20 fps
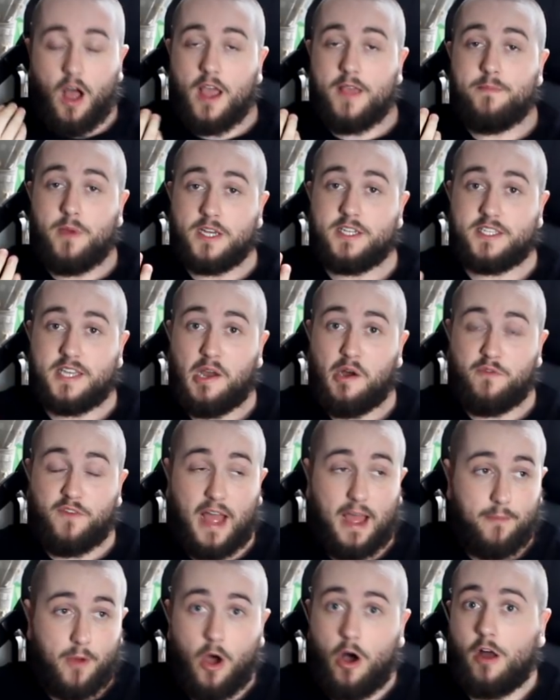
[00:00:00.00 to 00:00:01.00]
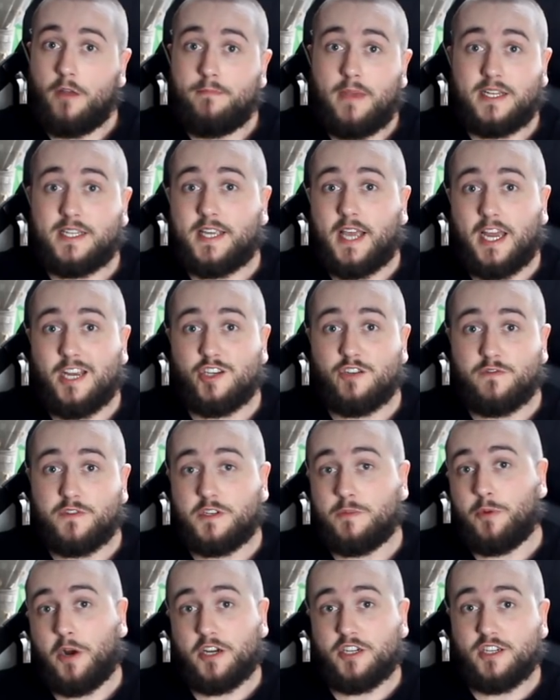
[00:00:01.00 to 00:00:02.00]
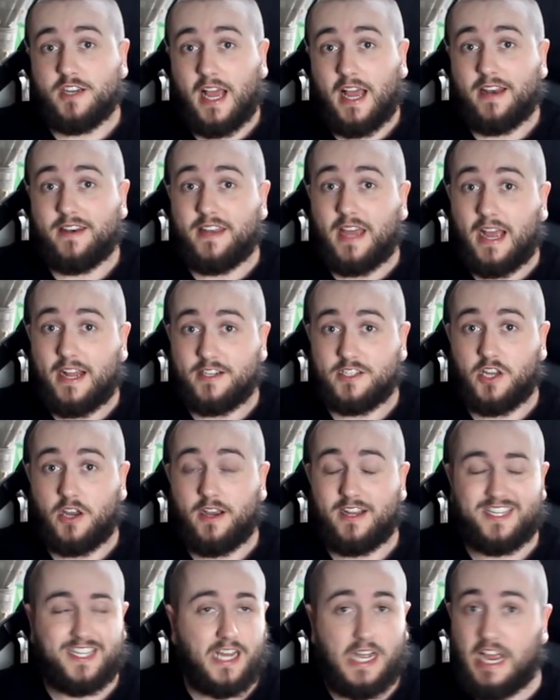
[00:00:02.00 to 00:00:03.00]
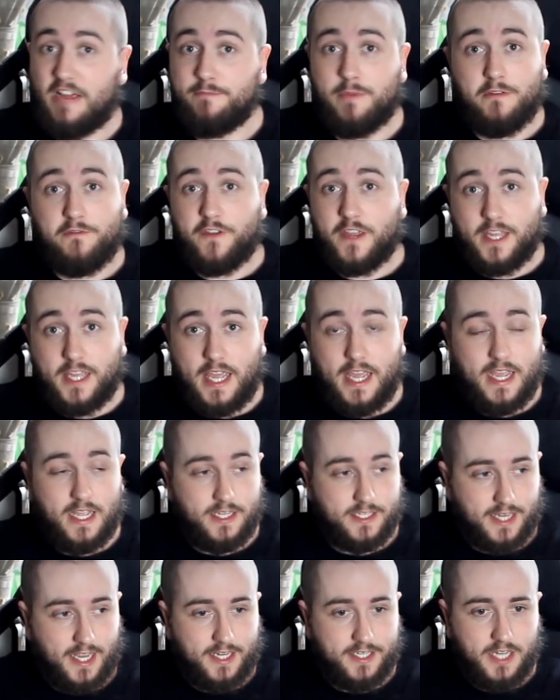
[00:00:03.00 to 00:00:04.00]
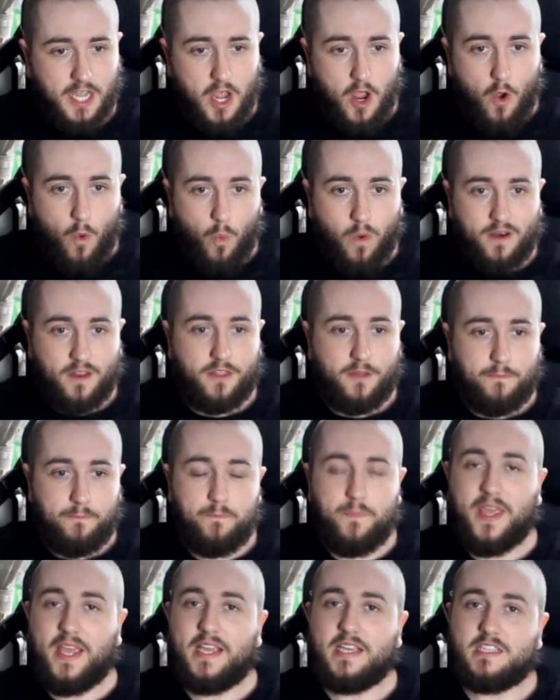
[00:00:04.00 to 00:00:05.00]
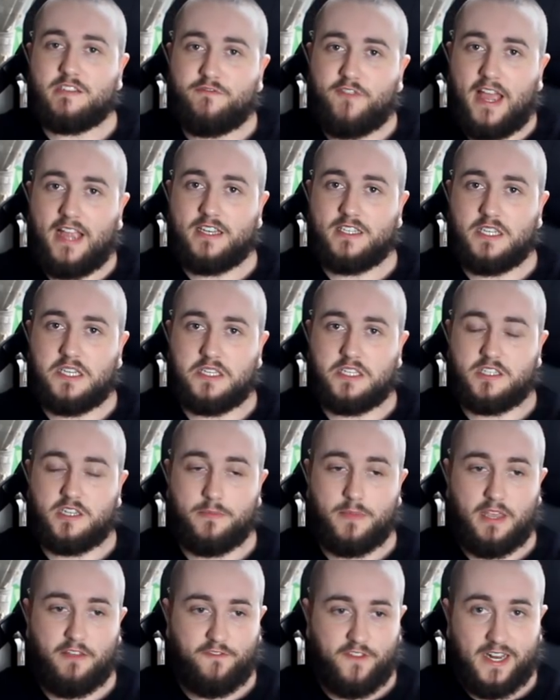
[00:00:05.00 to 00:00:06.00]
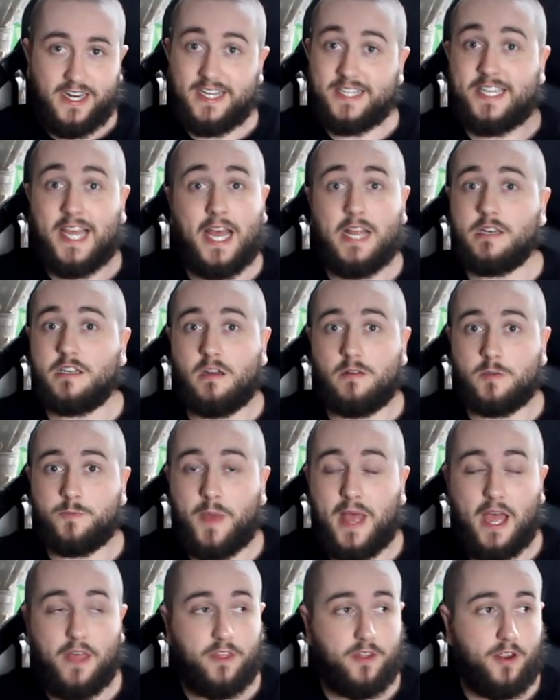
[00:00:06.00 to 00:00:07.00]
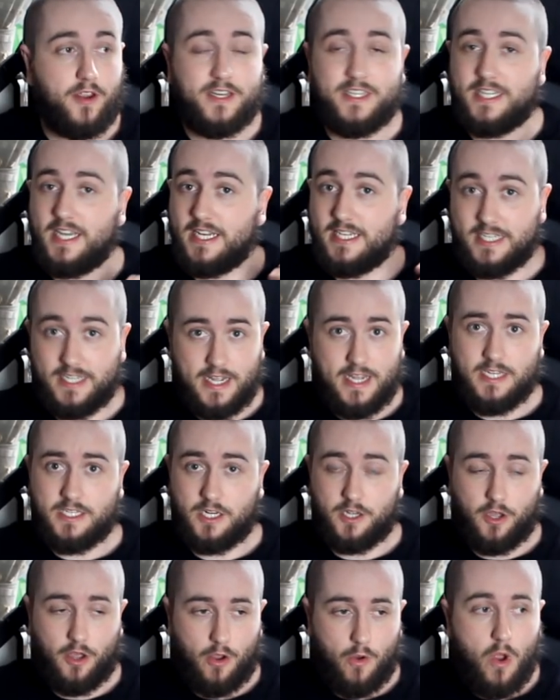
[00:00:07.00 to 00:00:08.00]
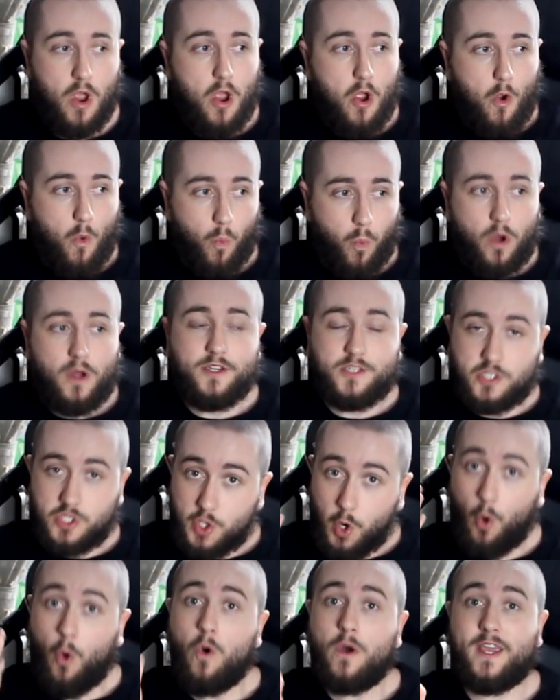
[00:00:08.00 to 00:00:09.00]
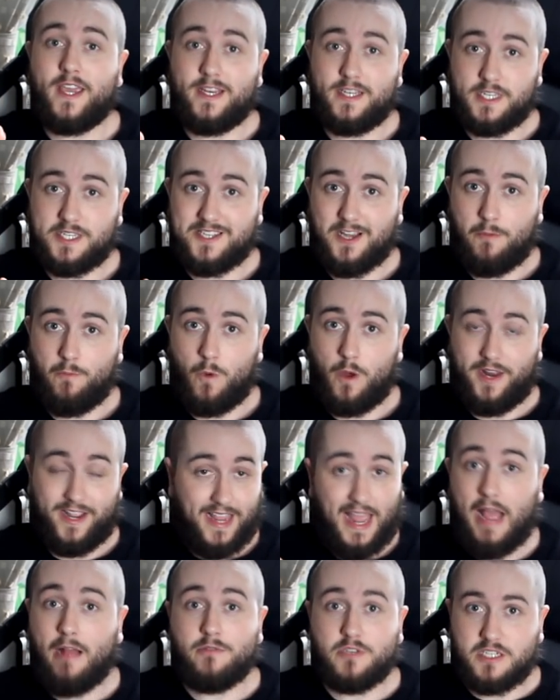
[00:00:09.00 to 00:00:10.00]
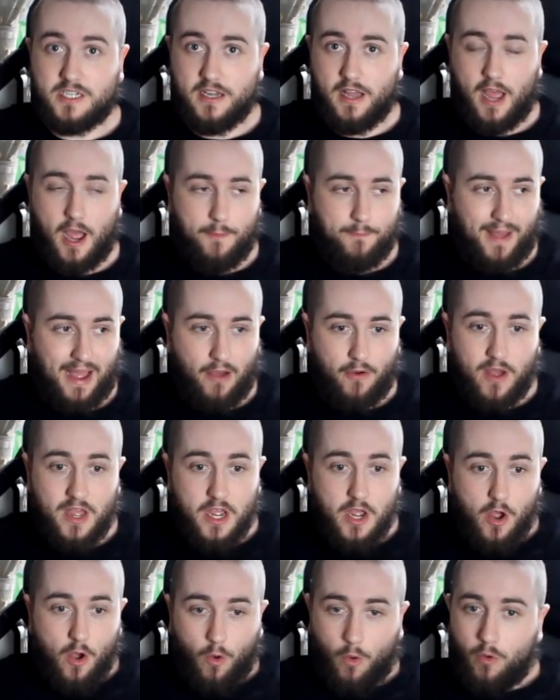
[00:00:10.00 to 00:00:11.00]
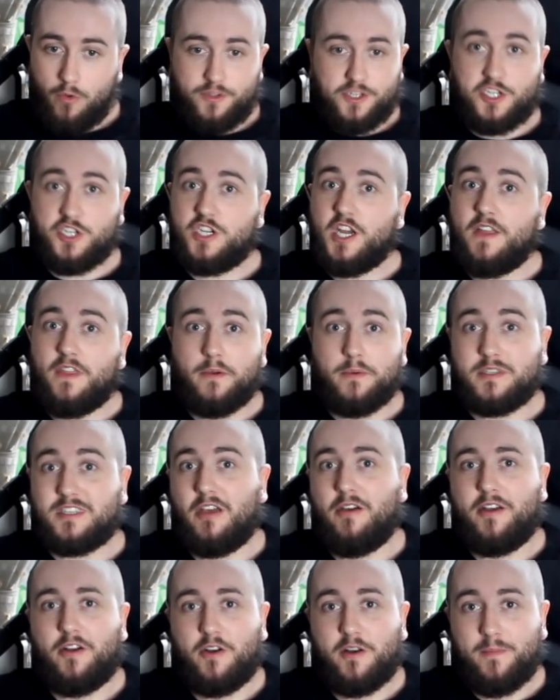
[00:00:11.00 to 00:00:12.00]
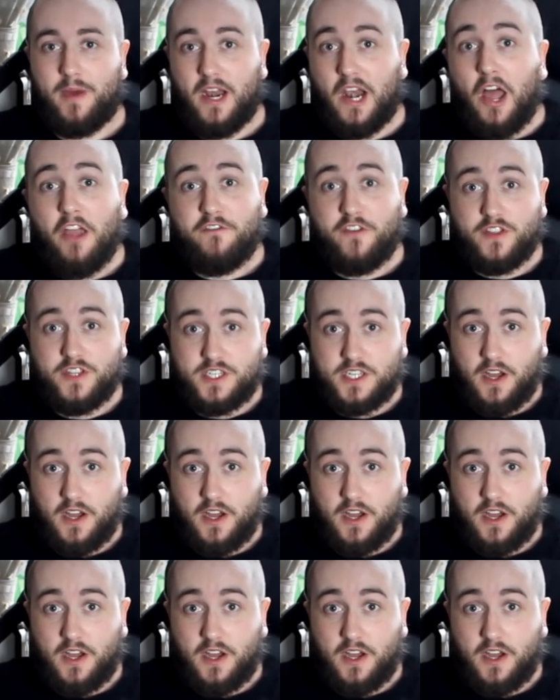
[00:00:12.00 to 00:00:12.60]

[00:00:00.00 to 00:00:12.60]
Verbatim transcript: I myself am on medication for depression and anxiety. I have been for years, and one of the biggest factors to me feeling 10 times better than I did years ago was talking to someone, a counsellor, about all the shit that was going on in my life at the